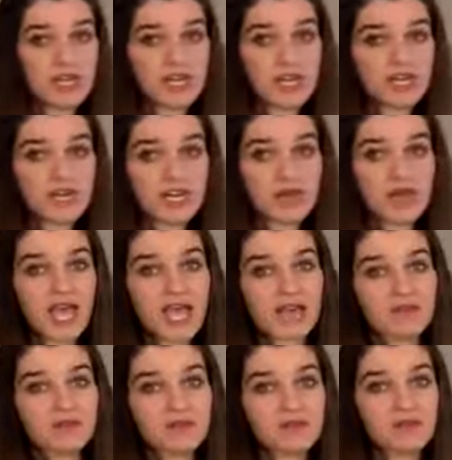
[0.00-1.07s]
And I'm gonna bet
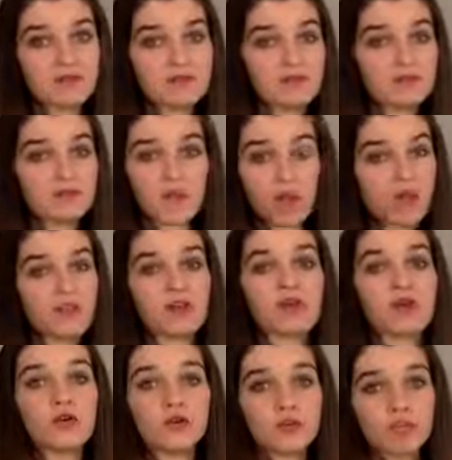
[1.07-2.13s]
no other
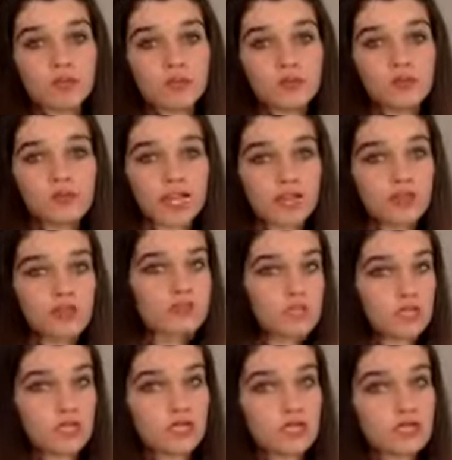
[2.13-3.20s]
program that you've
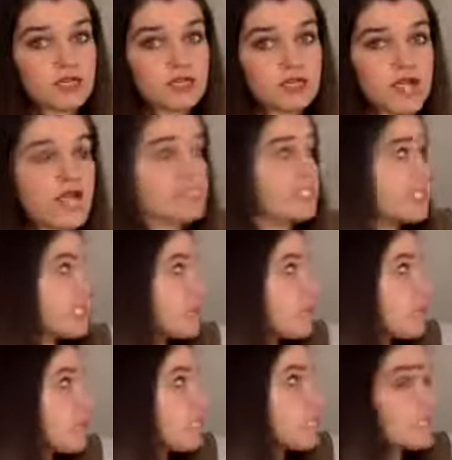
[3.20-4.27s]
done has
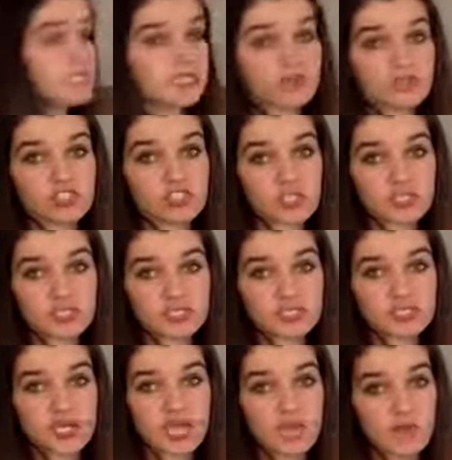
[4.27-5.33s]
explicitly rejected the
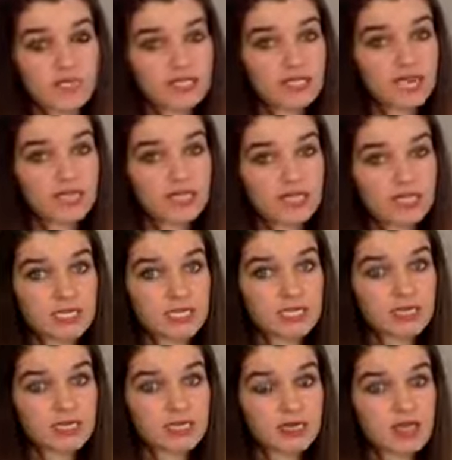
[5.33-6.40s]
diet mentality.
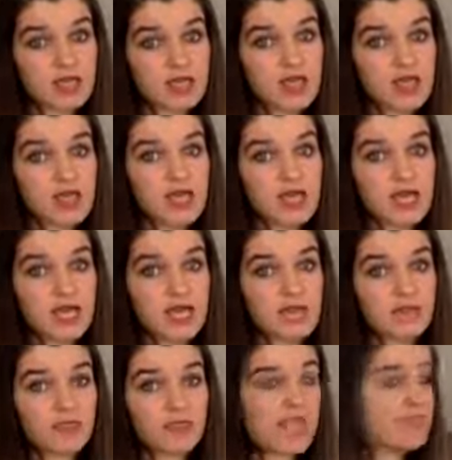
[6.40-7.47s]

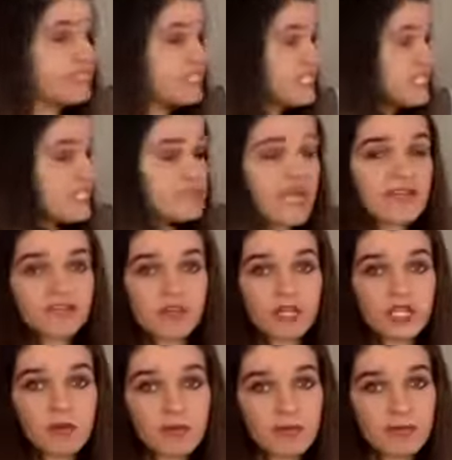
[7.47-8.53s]
And this is a lifelong
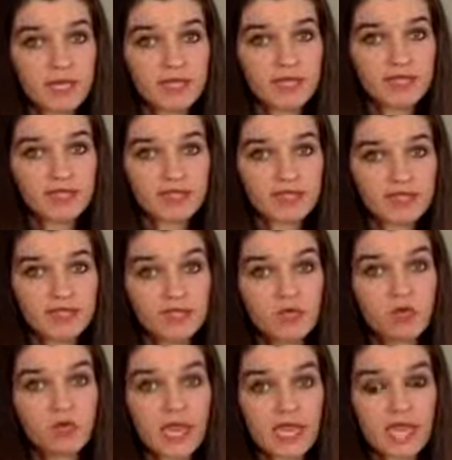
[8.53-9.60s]
commitment. This is a
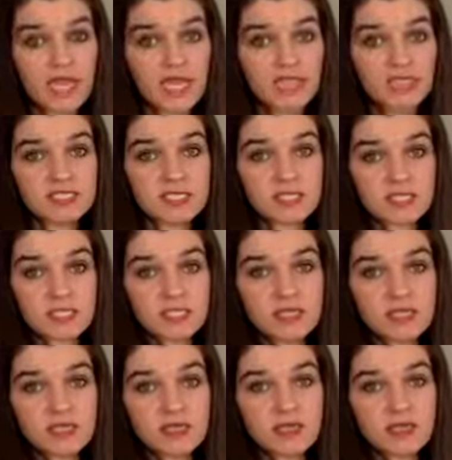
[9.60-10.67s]
way to eat
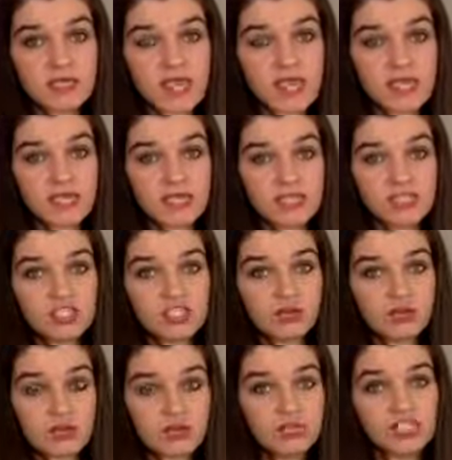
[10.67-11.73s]
and to
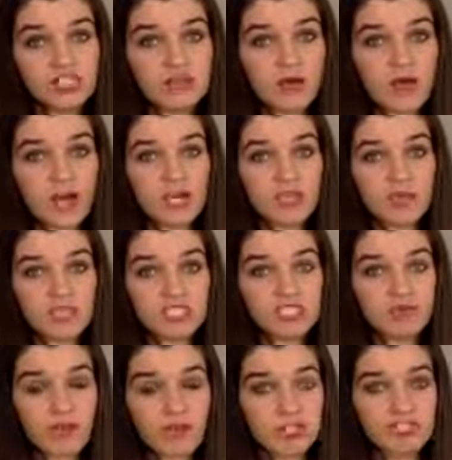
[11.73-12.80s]
nourish your body and
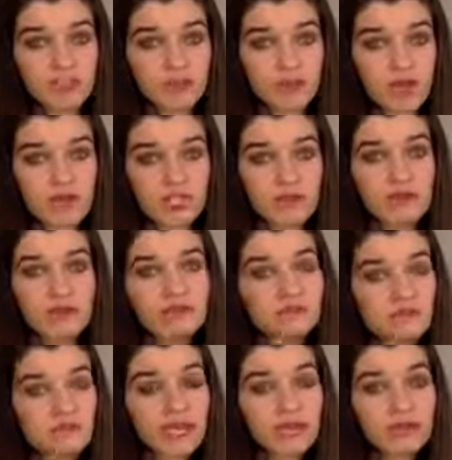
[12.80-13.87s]
respect your body for
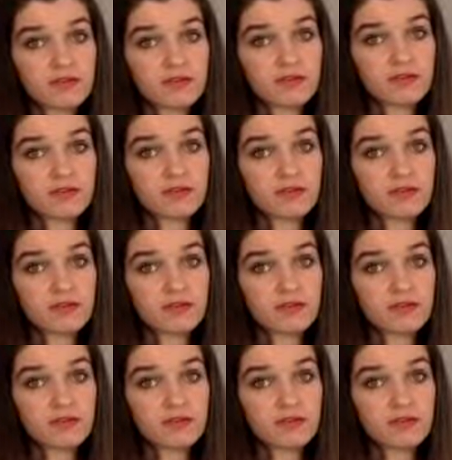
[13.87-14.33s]
life.